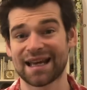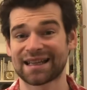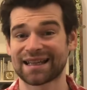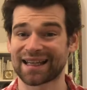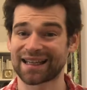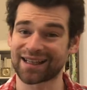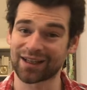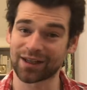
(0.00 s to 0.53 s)

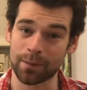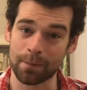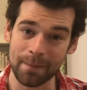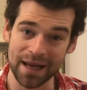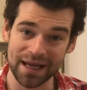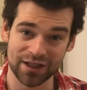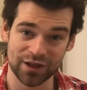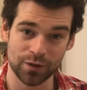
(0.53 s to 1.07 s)
that are going to
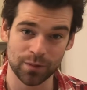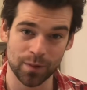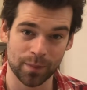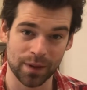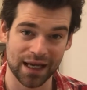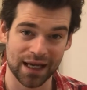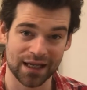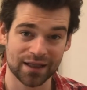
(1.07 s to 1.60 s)
make you
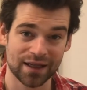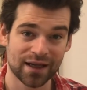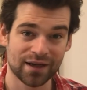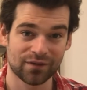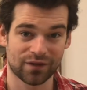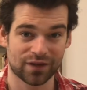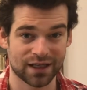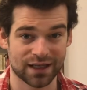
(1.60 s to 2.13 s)
prepared
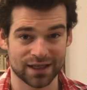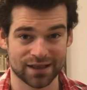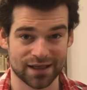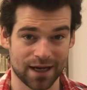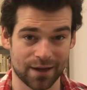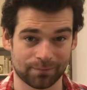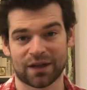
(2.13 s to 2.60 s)
for the exam.